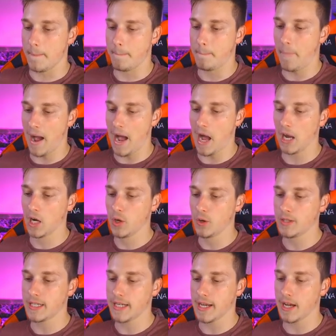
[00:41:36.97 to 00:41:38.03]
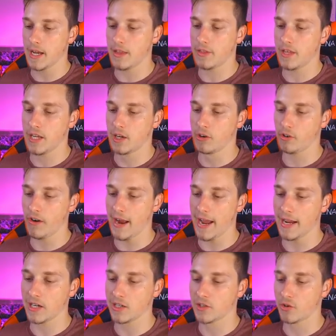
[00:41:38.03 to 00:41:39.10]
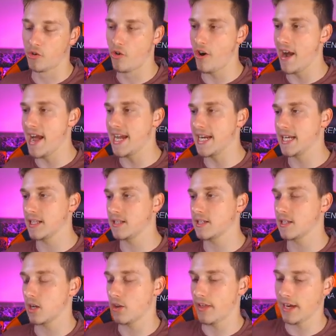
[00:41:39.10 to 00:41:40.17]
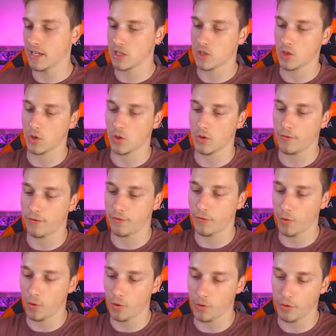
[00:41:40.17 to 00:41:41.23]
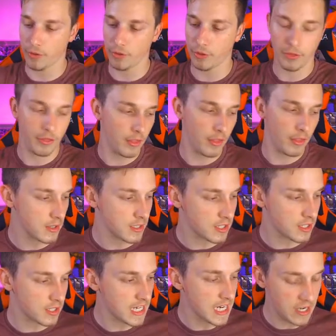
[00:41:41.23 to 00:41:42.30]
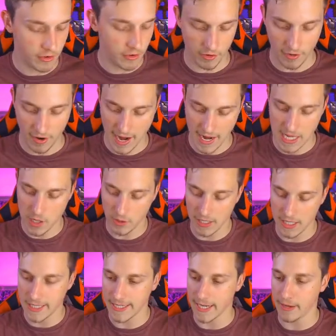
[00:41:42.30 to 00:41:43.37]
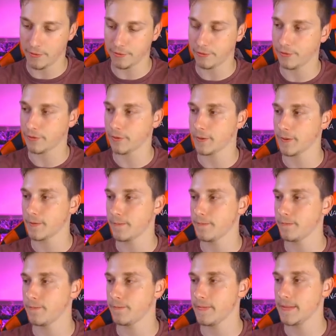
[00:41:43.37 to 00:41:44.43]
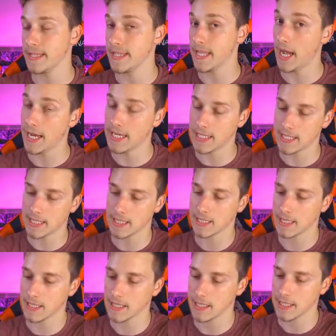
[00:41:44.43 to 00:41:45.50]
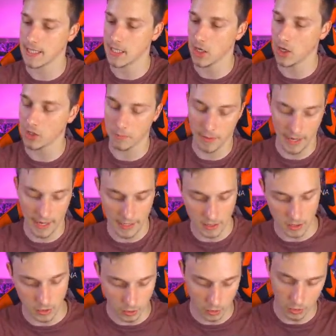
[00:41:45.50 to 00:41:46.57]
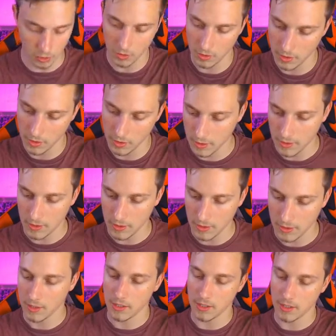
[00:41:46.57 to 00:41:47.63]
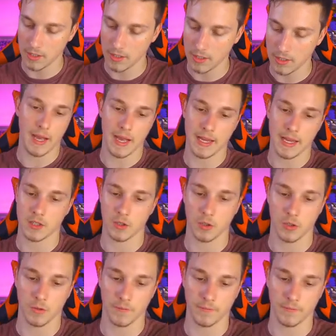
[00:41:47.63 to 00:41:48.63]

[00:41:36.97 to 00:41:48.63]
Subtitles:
Bahalutia the Grand Radiance. So that is your fourth secret rare Yugi stuff. Nice. Not bad at all. Not bad at all.